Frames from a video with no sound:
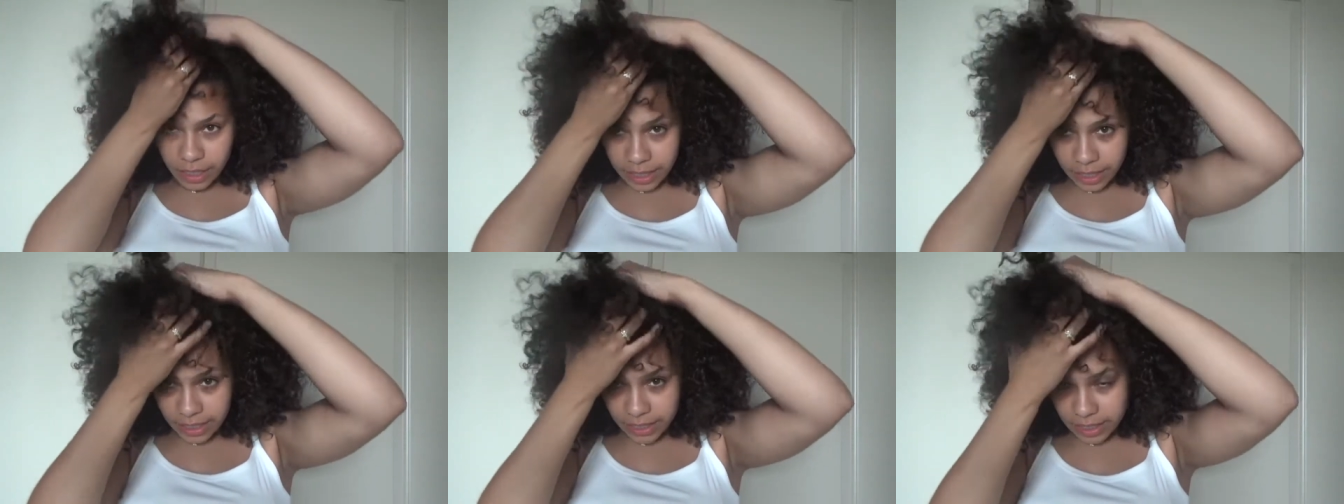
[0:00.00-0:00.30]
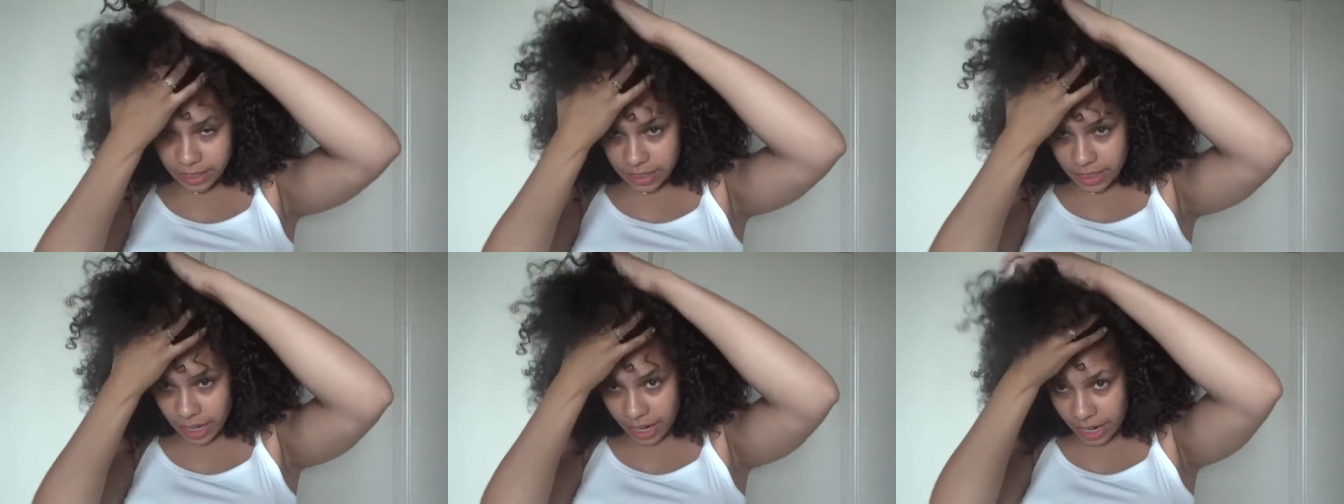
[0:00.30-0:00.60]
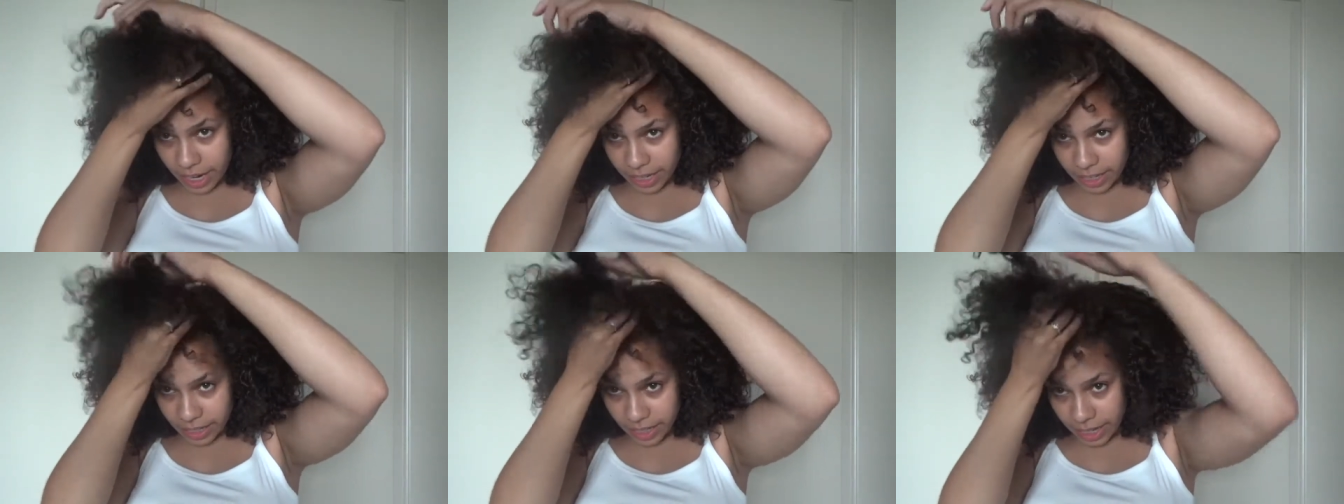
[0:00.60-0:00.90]
It's
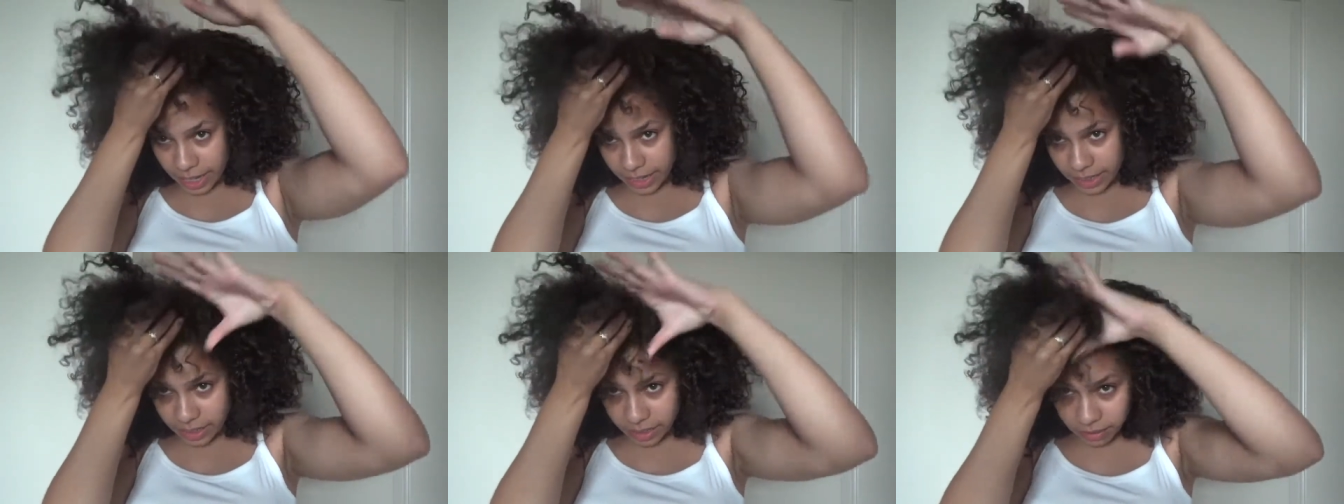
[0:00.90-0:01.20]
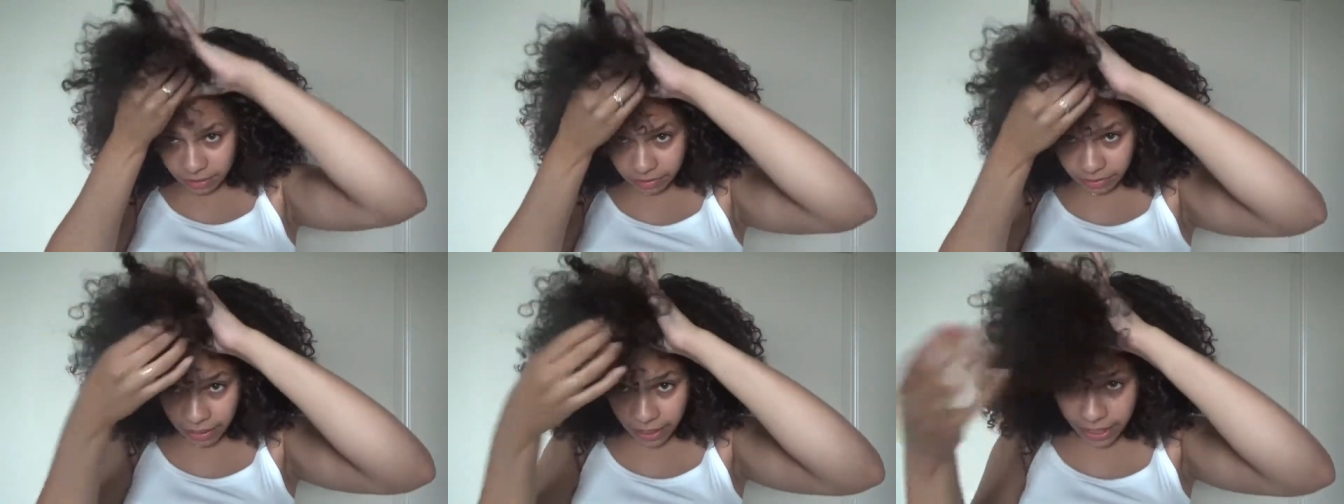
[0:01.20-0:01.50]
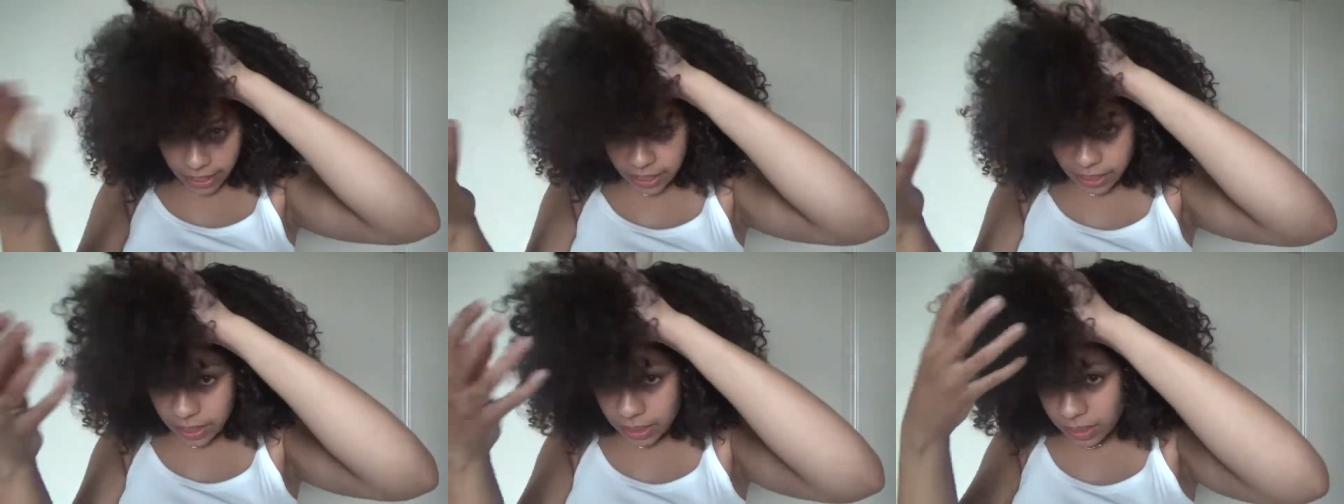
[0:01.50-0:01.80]
not as
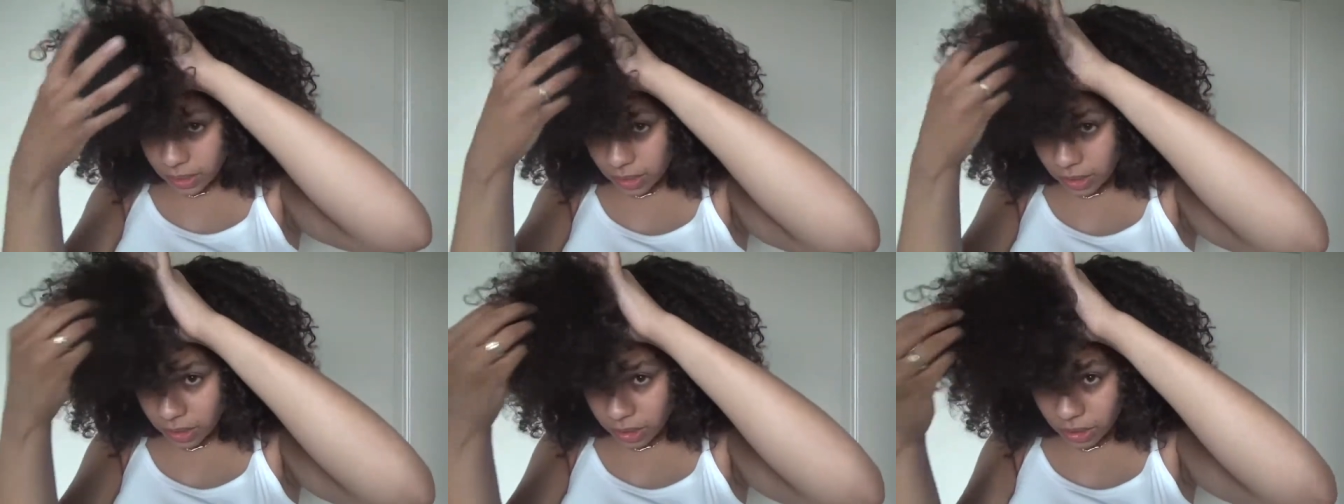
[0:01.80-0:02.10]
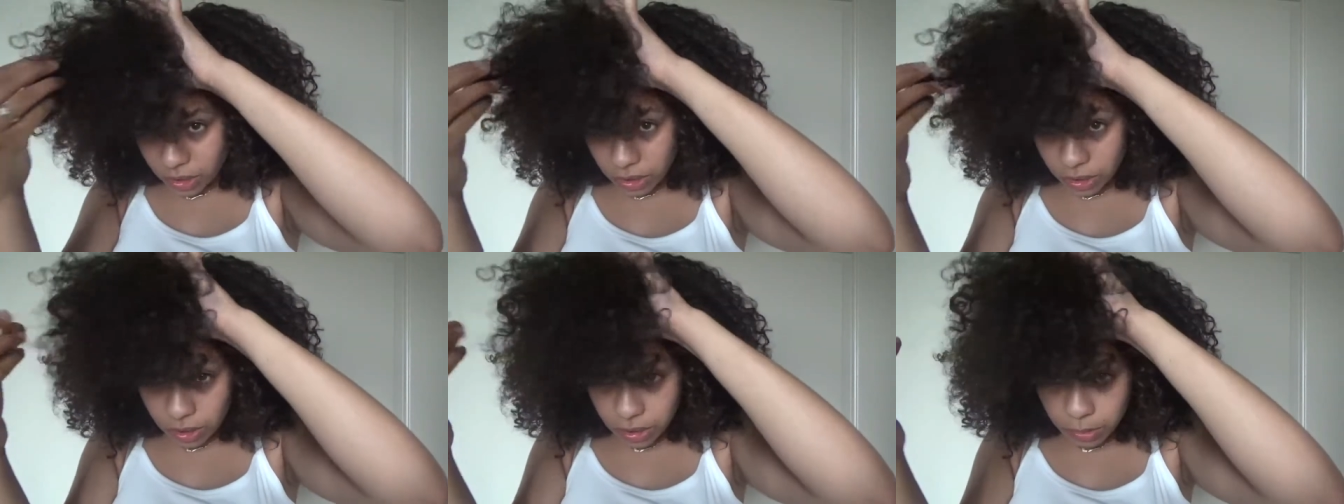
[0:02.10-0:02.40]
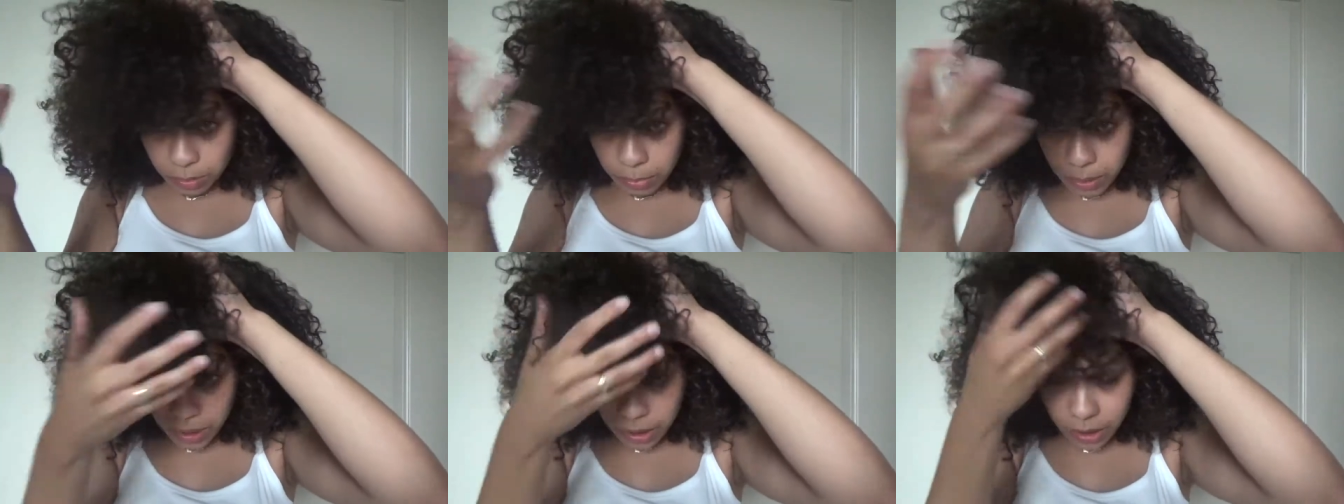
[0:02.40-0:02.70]
defined as it
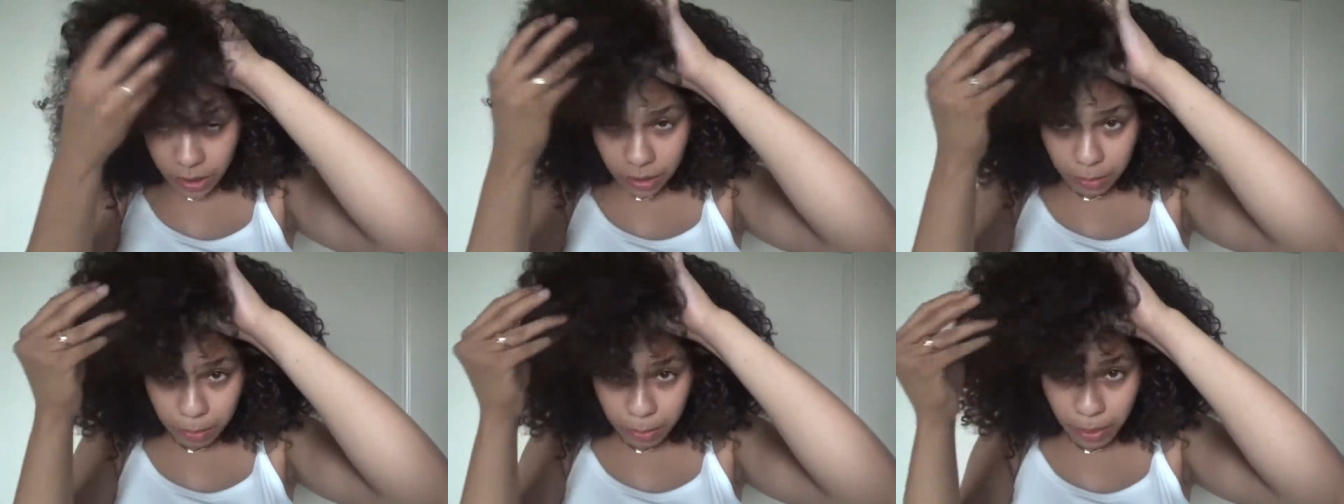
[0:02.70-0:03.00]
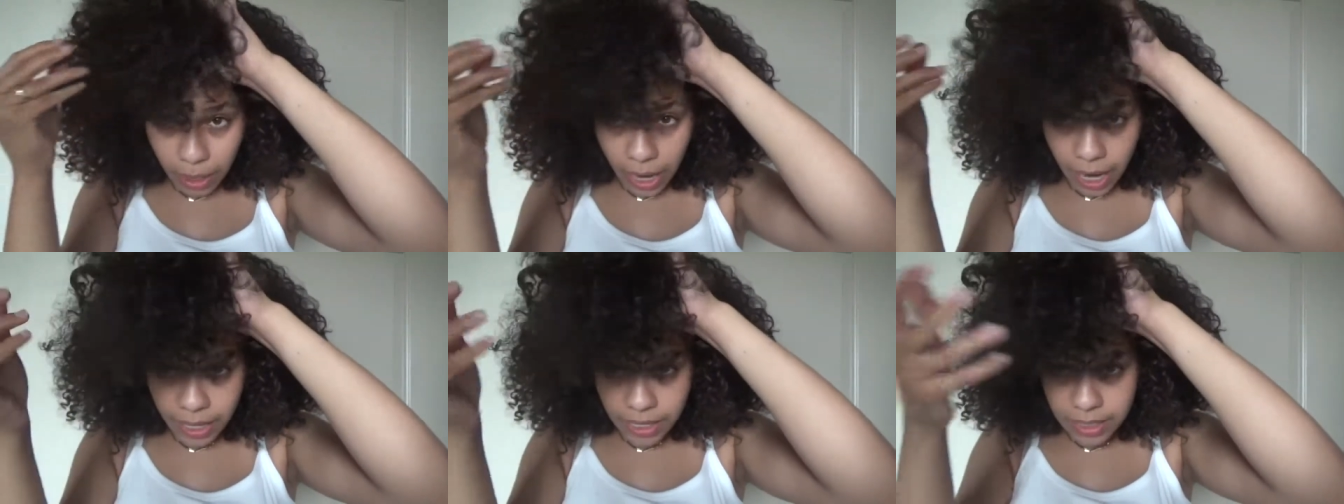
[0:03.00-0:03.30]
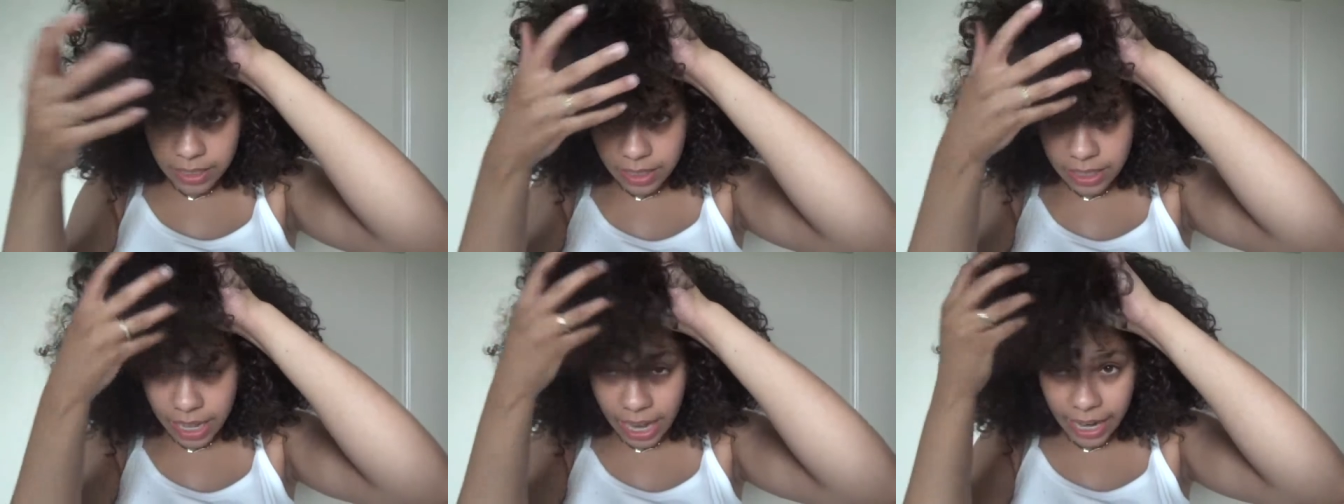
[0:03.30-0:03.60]
should be, but
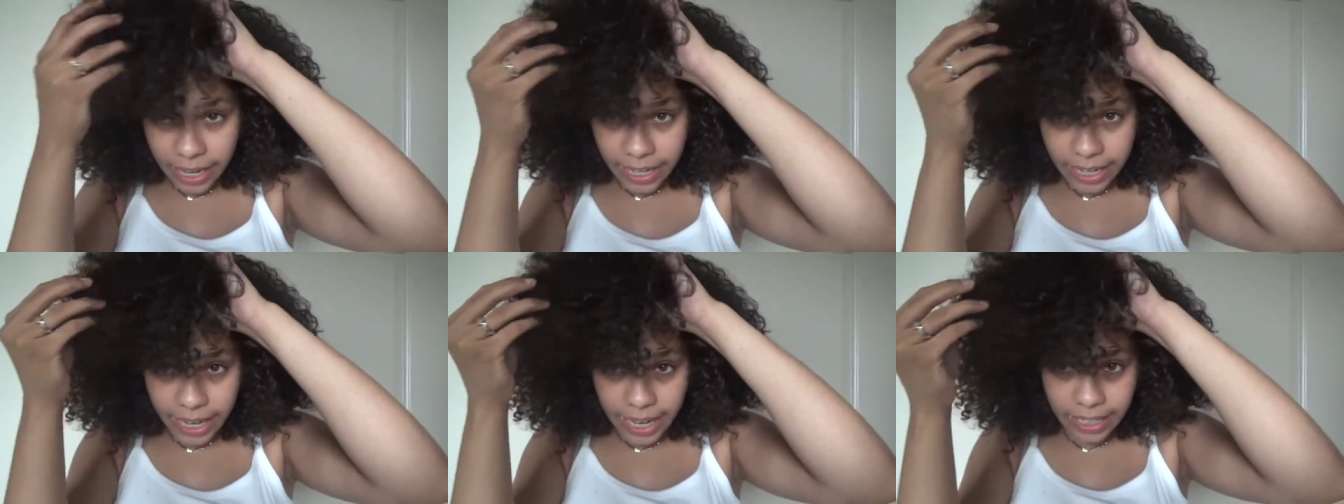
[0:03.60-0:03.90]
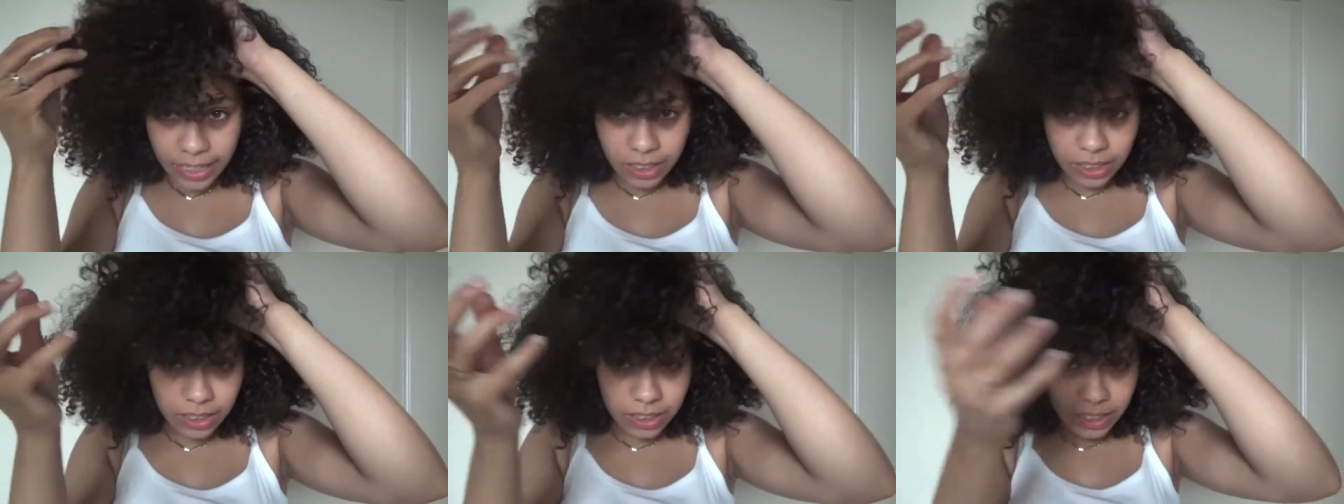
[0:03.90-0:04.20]
honestly, I could actually